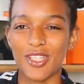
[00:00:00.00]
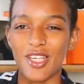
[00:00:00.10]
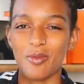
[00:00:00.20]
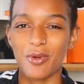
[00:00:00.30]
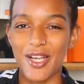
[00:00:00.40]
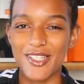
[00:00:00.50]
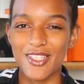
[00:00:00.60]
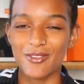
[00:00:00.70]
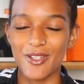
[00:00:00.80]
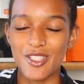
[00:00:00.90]
The price
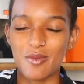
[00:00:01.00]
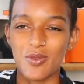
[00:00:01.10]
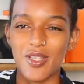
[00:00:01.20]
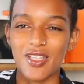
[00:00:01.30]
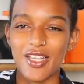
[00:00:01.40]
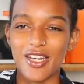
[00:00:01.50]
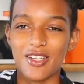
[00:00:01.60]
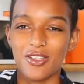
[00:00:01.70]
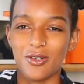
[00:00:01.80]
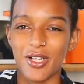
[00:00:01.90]
difference between the
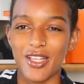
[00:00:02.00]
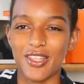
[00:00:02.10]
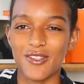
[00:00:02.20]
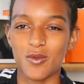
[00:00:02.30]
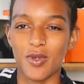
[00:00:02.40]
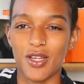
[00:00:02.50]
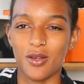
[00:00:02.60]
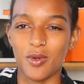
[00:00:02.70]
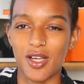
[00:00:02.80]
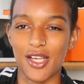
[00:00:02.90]
Lady Dior and this one
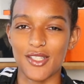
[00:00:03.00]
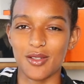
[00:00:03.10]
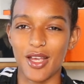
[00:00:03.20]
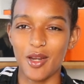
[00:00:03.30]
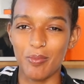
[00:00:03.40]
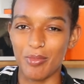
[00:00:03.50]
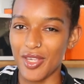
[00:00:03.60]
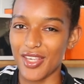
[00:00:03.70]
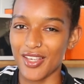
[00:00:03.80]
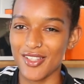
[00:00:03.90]
was kind of
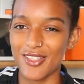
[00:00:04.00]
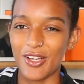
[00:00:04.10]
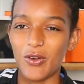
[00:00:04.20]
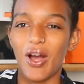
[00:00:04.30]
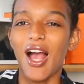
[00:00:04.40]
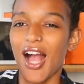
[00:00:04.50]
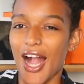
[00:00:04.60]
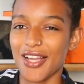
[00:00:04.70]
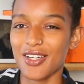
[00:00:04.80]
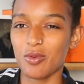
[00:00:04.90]
big. So
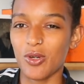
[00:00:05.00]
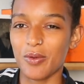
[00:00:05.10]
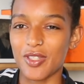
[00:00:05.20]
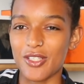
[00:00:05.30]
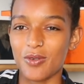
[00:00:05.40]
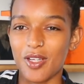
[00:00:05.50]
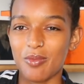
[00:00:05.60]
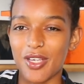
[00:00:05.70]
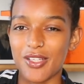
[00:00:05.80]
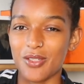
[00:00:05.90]
I ended up going with this
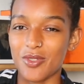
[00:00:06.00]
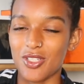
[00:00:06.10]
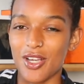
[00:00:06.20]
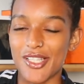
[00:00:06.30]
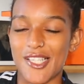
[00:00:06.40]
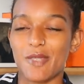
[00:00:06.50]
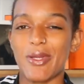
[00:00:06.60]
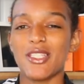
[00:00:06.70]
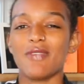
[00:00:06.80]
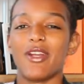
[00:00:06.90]
one because it was not as
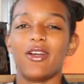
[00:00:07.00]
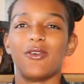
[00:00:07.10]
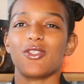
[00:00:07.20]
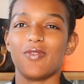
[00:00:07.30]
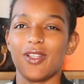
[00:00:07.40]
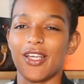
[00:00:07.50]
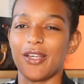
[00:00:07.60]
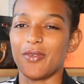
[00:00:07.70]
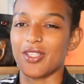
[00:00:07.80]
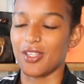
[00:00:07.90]
expensive and I also felt
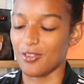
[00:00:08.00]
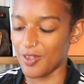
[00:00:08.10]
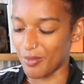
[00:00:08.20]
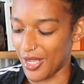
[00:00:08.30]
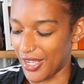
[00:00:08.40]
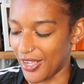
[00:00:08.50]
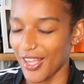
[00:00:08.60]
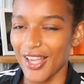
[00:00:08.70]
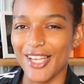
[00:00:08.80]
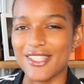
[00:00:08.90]
like it was gonna fit my
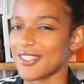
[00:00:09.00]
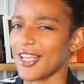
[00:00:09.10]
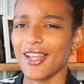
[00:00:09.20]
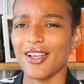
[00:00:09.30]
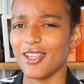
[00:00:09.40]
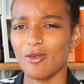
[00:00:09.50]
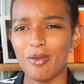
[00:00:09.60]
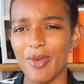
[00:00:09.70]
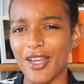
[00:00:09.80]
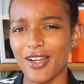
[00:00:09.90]
aesthetic a little
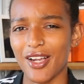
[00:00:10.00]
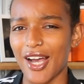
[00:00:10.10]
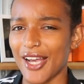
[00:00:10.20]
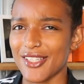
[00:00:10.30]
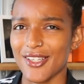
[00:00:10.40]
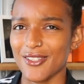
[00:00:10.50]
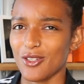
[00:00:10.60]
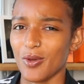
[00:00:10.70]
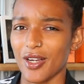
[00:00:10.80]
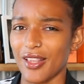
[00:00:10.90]
bit better. I tend
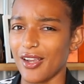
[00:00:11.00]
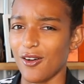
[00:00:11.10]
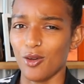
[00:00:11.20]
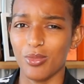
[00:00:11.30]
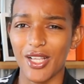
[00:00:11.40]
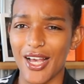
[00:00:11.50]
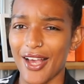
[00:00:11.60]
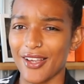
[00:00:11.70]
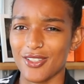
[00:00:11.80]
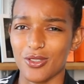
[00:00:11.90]
to wear like all
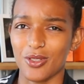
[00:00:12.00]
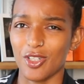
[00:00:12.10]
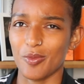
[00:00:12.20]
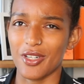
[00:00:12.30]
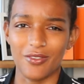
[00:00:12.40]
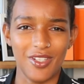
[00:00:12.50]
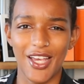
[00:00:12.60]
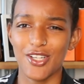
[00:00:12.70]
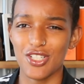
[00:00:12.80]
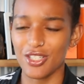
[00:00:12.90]
black, do a little bit of an
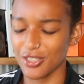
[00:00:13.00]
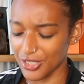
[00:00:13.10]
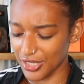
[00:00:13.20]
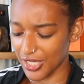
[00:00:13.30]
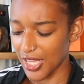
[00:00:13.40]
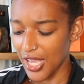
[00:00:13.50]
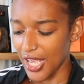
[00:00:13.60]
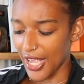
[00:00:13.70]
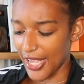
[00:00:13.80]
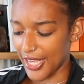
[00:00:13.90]
edgier look,
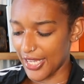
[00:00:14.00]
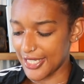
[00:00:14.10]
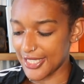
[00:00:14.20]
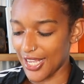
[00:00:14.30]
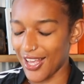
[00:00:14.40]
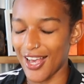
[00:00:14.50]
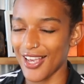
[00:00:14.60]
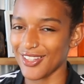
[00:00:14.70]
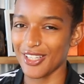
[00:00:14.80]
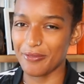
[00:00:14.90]
and
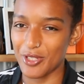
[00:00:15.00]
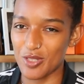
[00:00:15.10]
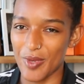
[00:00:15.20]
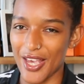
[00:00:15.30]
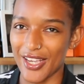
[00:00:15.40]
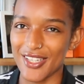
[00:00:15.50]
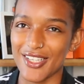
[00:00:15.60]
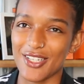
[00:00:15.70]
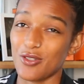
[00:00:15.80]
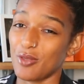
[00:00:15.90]
I love this bag. I
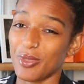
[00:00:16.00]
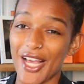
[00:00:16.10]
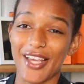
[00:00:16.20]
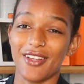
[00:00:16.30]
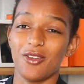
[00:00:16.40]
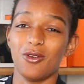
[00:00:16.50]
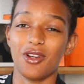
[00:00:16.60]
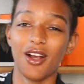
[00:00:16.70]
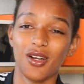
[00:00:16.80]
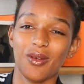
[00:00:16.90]
decided to do the black and
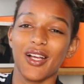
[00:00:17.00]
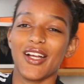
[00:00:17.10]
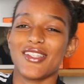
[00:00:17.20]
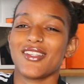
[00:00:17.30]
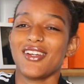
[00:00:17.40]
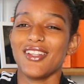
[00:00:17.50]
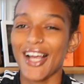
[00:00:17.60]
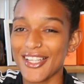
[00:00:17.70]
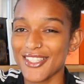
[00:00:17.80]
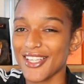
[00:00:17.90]
gold hardware. It's
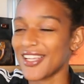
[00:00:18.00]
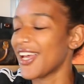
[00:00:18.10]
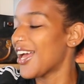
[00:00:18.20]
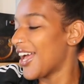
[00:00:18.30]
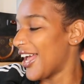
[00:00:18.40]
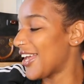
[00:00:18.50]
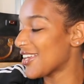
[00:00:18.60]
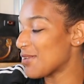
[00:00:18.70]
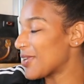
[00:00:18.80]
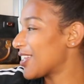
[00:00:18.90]
classic,
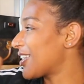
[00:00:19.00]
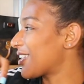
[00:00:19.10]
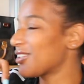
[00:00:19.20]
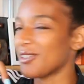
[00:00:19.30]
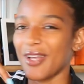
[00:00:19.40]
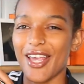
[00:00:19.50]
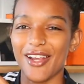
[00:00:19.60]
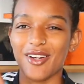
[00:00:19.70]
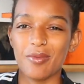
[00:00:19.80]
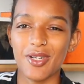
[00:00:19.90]
and I'm getting like a little
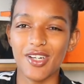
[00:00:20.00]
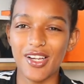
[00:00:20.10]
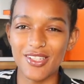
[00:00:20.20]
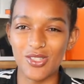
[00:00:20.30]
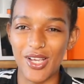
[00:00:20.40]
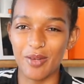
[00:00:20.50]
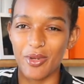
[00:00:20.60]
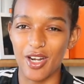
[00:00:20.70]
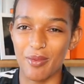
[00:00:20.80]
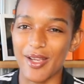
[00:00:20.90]
hanger to put it on so I can
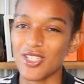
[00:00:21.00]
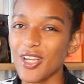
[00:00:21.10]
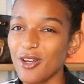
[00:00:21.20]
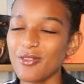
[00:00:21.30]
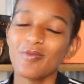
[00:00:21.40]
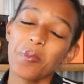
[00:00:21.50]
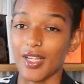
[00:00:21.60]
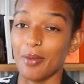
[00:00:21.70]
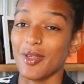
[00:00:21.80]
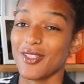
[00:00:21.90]
put it on my shelf.
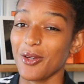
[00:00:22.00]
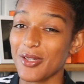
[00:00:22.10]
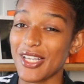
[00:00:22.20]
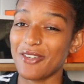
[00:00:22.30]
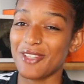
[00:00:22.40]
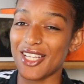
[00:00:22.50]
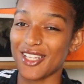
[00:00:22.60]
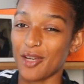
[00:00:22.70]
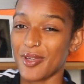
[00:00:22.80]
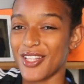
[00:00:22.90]
I'm so excited for that
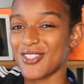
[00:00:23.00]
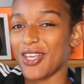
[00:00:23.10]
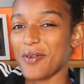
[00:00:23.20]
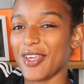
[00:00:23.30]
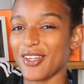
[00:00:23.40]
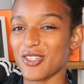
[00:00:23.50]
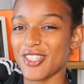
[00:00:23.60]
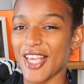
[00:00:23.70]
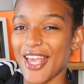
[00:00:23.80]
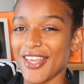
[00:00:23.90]
to come in so that way it can
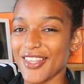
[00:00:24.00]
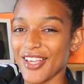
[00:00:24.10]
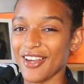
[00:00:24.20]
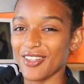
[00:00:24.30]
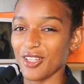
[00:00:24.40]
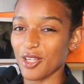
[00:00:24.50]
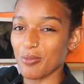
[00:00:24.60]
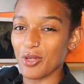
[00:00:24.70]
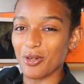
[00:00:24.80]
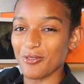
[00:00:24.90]
just hang there and
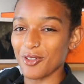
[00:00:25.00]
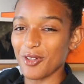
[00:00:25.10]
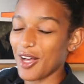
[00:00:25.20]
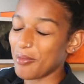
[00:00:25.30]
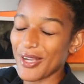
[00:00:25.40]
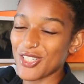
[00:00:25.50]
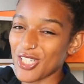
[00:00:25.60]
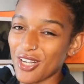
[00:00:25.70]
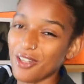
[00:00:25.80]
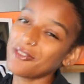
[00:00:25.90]
look beautiful on my
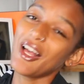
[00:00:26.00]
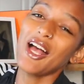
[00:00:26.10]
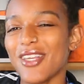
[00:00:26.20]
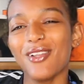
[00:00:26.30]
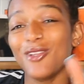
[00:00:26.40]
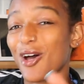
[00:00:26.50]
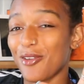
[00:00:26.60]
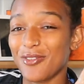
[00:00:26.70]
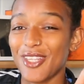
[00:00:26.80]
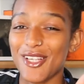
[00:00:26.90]
shelf. I said a lot
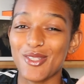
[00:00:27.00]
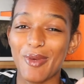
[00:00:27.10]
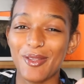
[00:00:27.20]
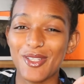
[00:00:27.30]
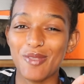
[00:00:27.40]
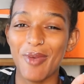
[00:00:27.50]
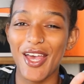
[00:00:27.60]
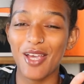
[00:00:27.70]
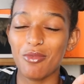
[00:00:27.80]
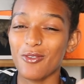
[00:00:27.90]
of things about this
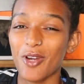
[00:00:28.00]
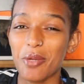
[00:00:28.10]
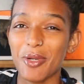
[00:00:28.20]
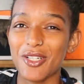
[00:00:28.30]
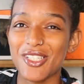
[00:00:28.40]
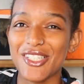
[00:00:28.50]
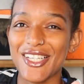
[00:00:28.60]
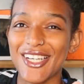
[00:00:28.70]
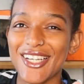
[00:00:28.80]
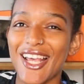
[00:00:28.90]
bag before I purchased
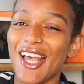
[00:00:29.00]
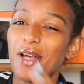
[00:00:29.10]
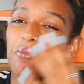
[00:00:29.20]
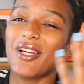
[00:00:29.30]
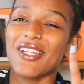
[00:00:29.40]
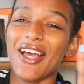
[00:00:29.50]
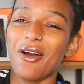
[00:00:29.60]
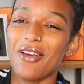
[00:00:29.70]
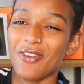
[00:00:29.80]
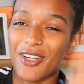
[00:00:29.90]
it, but now
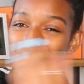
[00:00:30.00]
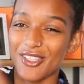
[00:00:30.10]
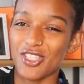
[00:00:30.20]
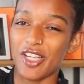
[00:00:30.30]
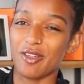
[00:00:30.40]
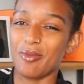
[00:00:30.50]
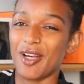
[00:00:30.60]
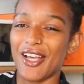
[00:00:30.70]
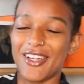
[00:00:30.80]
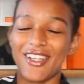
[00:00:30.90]
I've honestly changed my
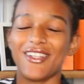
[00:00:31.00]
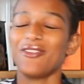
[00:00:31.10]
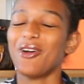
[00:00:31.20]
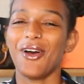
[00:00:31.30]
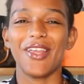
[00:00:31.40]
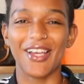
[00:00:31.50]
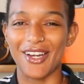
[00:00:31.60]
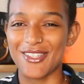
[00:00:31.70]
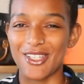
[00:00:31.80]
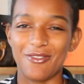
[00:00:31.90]
mind, and you know how that
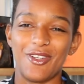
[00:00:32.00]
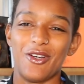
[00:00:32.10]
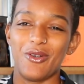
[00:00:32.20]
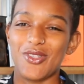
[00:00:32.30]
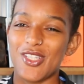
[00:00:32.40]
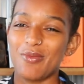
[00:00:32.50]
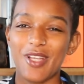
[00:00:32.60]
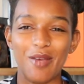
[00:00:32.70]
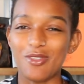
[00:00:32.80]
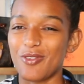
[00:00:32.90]
kind of stuff goes.
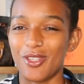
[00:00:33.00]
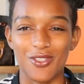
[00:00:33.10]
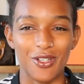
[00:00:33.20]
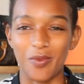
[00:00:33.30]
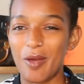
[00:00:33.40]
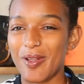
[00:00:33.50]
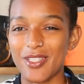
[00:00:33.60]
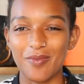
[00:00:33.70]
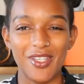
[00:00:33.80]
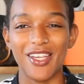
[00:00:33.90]
Sometimes you feel a certain way about
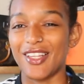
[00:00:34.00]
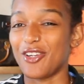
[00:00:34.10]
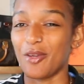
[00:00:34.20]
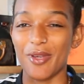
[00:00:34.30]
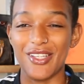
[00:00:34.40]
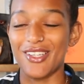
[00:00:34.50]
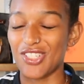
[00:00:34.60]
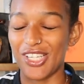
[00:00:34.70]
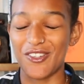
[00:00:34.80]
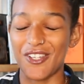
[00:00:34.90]
something and then your opinion
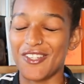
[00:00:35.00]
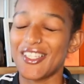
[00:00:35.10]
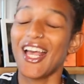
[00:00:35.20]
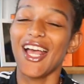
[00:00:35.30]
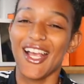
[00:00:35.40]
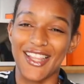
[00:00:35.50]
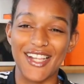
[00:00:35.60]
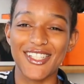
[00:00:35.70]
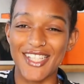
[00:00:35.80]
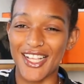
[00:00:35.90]
changes, and
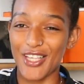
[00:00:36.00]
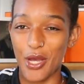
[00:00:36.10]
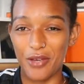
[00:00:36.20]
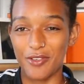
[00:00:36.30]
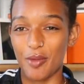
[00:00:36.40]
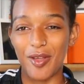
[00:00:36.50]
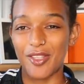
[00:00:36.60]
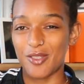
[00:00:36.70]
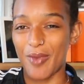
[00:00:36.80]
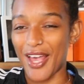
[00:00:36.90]
that is exactly how I feel about
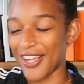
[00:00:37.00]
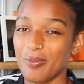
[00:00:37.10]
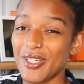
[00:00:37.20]
this bag.